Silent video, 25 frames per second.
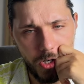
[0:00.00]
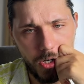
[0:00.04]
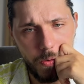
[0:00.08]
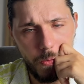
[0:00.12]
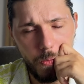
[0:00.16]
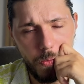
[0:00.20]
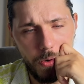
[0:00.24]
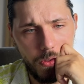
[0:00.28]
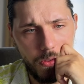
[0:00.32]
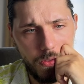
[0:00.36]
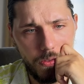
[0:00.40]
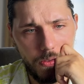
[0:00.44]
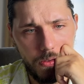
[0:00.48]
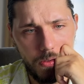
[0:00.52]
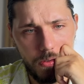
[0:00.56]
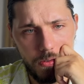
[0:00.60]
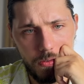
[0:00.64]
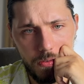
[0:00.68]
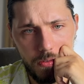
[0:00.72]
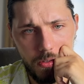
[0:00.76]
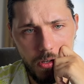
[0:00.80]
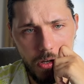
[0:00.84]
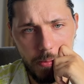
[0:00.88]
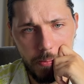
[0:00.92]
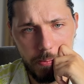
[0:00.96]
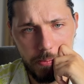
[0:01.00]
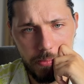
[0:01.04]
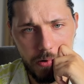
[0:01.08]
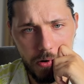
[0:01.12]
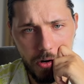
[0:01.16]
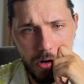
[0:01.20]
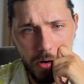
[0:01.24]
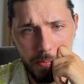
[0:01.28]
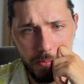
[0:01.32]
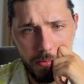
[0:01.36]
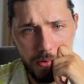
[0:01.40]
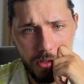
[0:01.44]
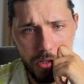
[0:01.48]
with some
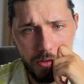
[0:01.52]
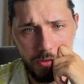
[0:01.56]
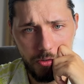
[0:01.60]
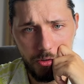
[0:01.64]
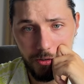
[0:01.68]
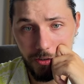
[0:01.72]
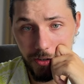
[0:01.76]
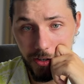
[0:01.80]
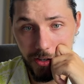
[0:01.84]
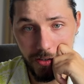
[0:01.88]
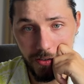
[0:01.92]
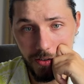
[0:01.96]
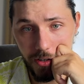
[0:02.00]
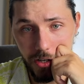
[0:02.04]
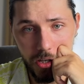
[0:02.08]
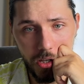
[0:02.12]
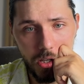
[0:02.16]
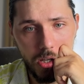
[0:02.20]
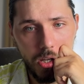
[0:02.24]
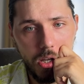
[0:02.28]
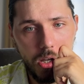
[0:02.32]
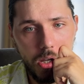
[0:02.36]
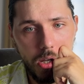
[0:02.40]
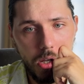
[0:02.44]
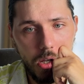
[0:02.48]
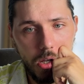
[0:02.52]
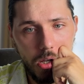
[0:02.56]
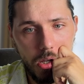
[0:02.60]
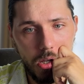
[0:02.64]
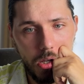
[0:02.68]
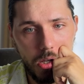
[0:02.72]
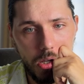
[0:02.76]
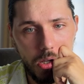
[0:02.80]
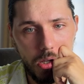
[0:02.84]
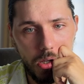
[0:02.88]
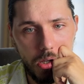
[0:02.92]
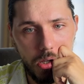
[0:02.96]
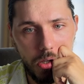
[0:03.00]
prompt engineering
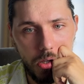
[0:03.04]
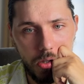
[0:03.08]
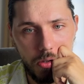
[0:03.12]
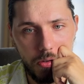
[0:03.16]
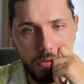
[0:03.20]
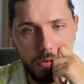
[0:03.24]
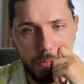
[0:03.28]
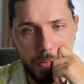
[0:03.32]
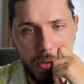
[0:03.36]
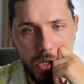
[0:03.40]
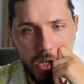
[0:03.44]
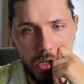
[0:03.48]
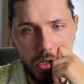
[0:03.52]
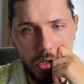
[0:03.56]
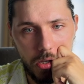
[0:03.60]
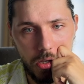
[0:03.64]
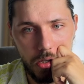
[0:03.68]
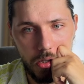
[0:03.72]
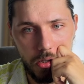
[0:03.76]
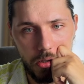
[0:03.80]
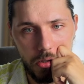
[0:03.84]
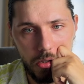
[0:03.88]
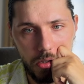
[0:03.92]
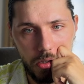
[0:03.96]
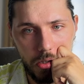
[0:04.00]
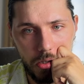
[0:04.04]
to make it